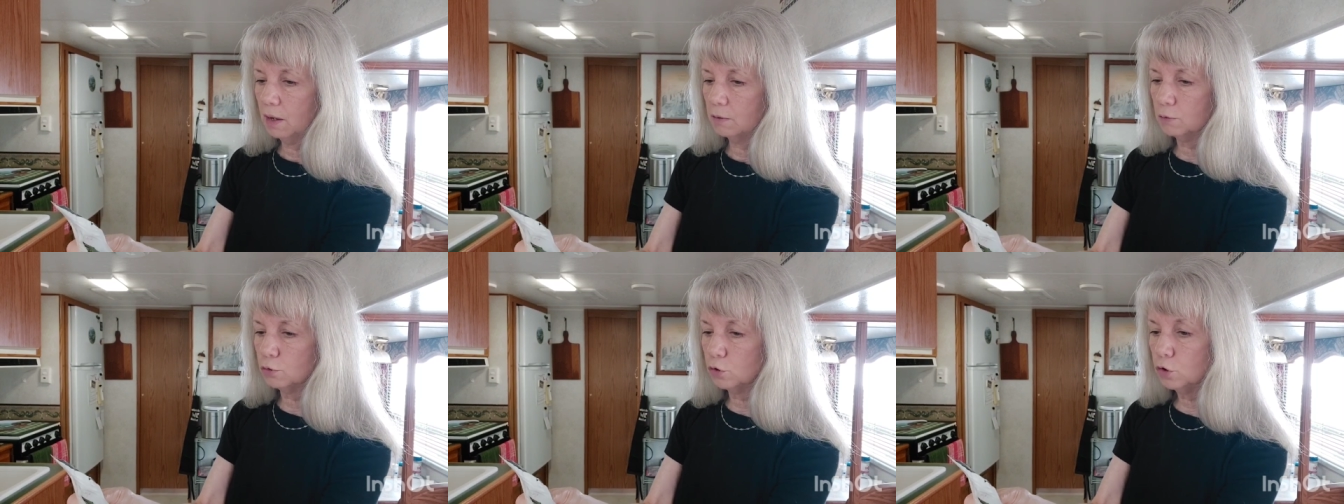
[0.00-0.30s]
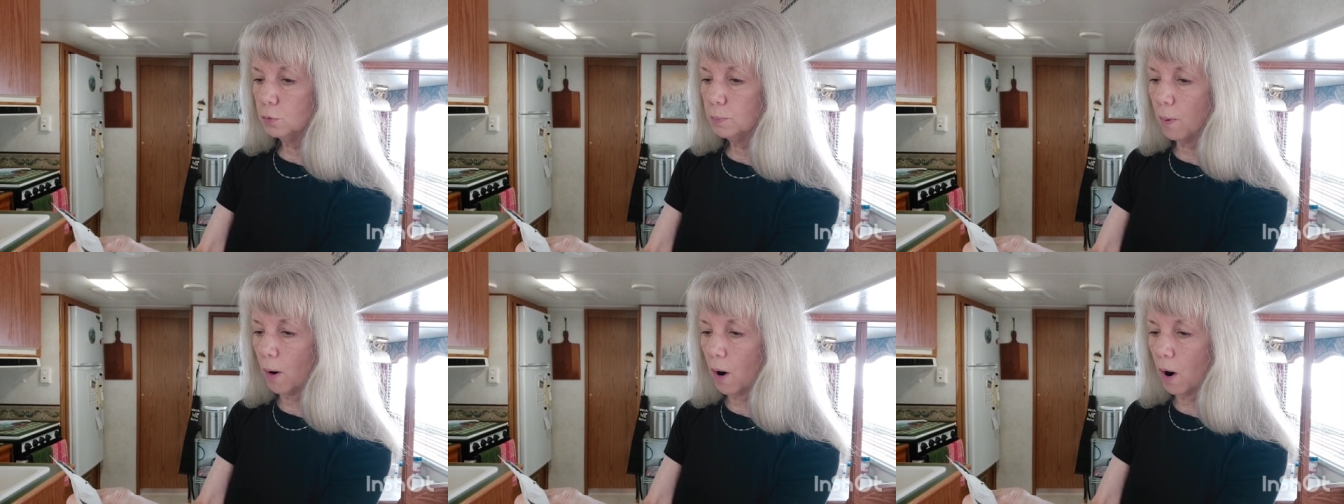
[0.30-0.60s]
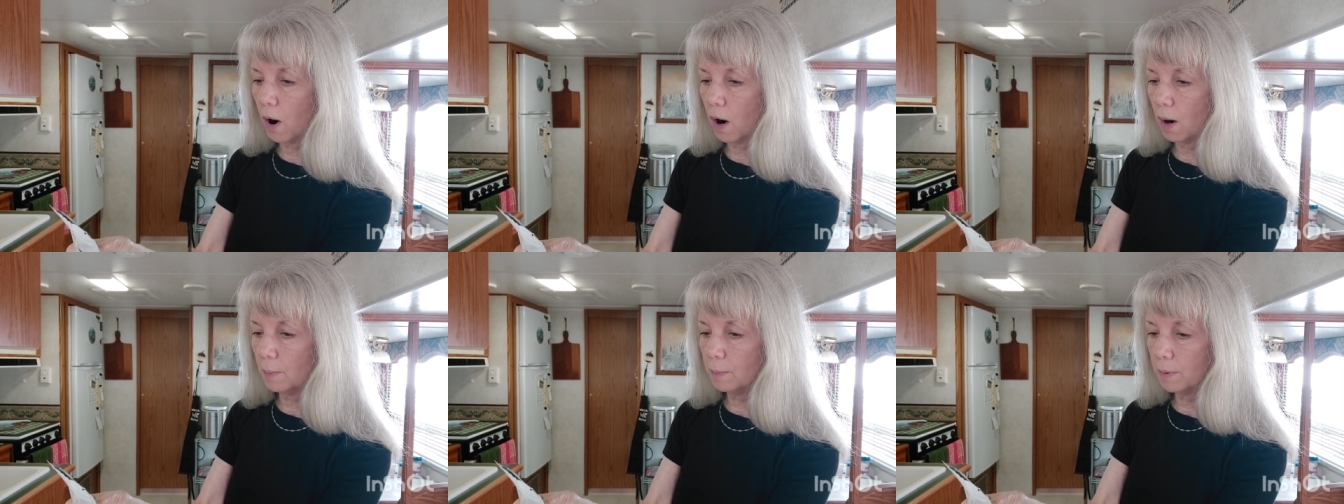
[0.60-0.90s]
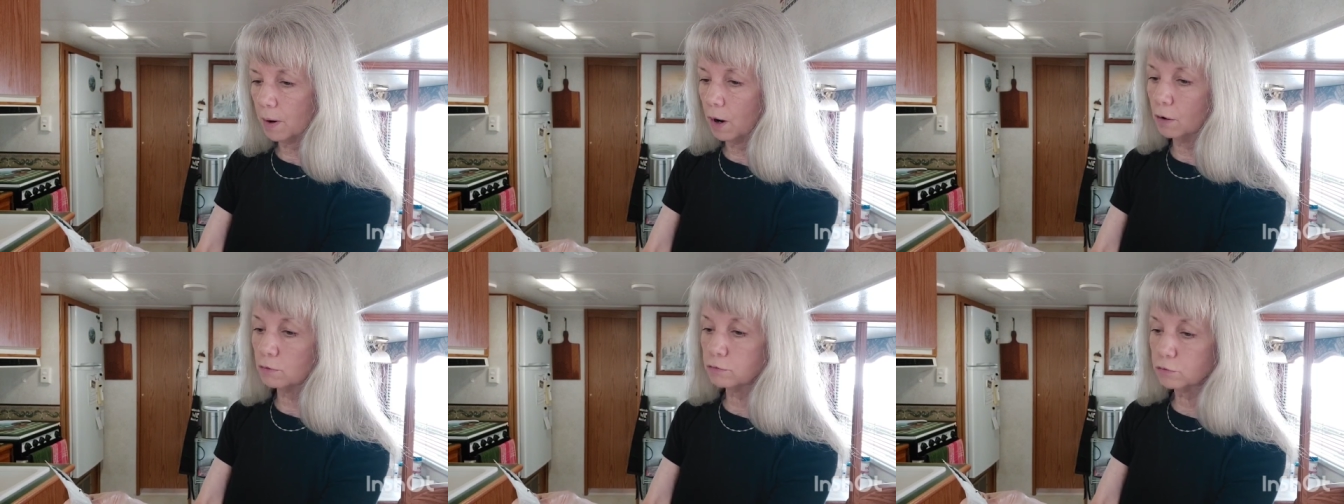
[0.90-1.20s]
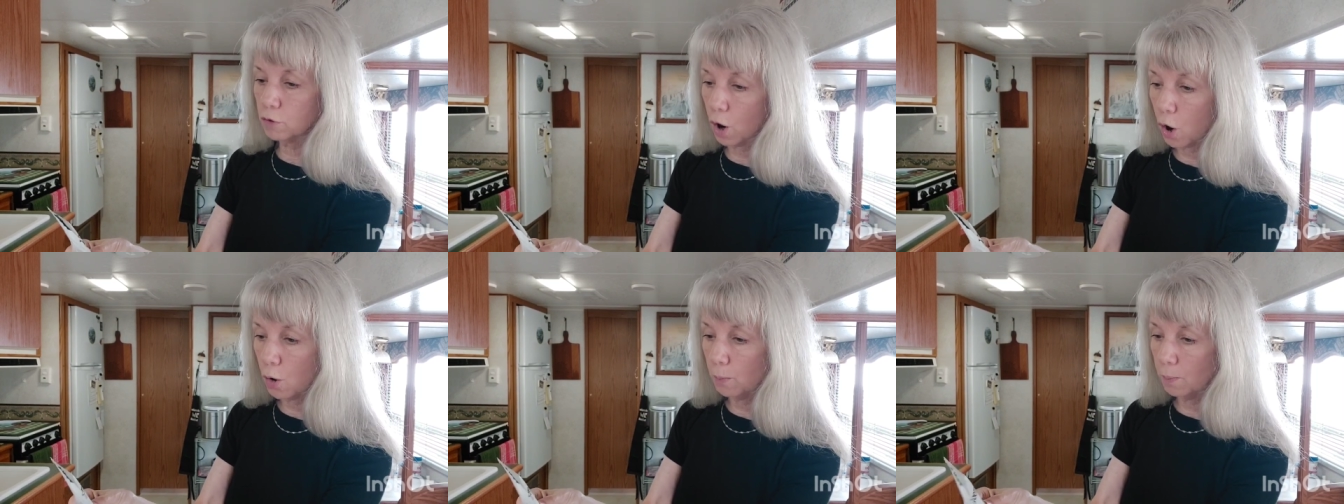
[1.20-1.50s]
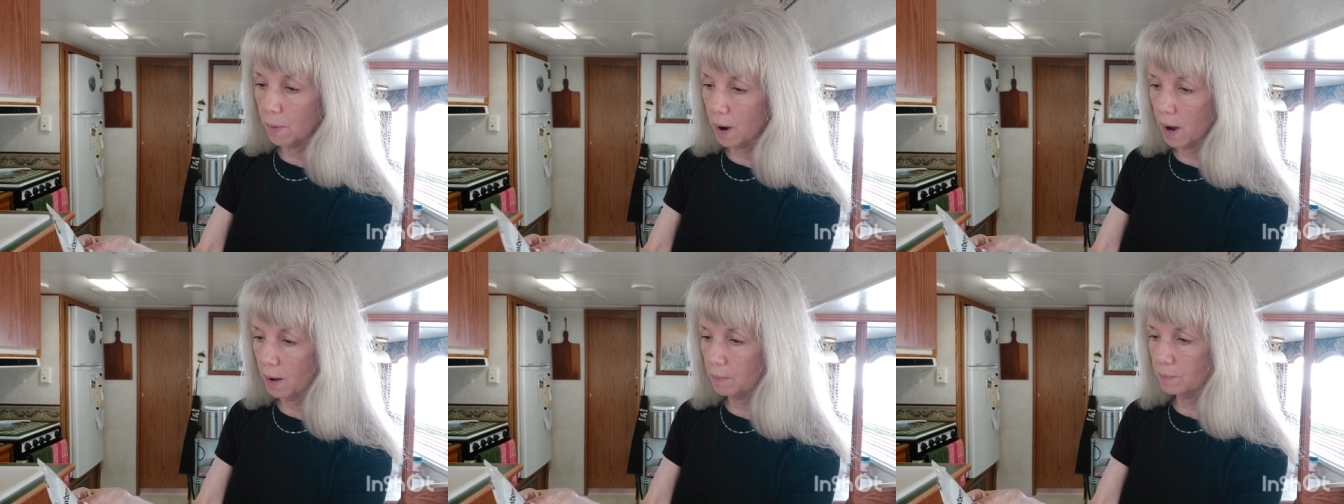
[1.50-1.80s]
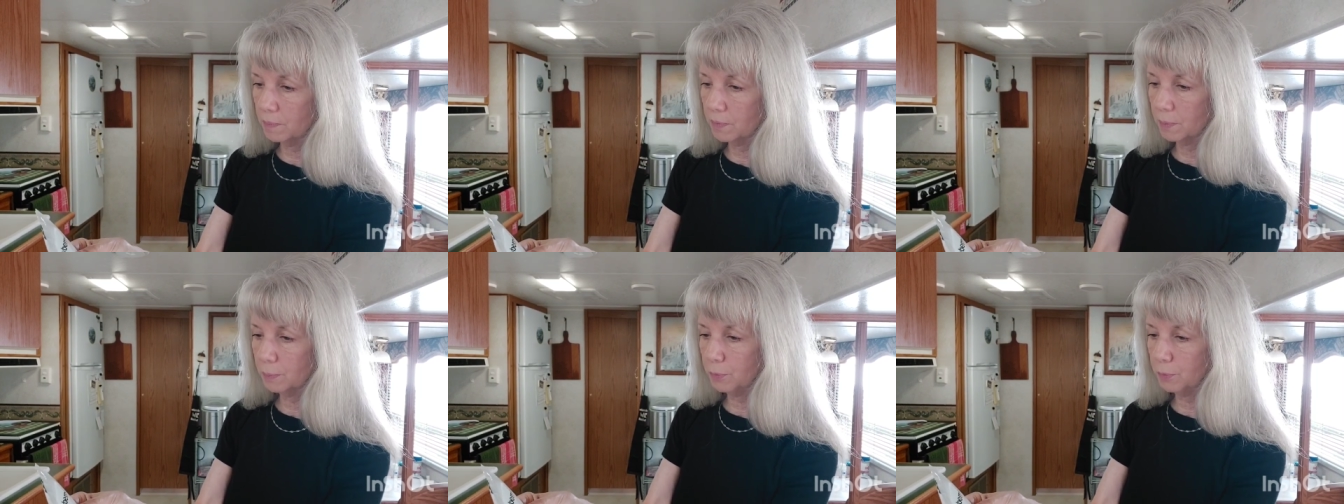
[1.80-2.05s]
rhubarb aroma.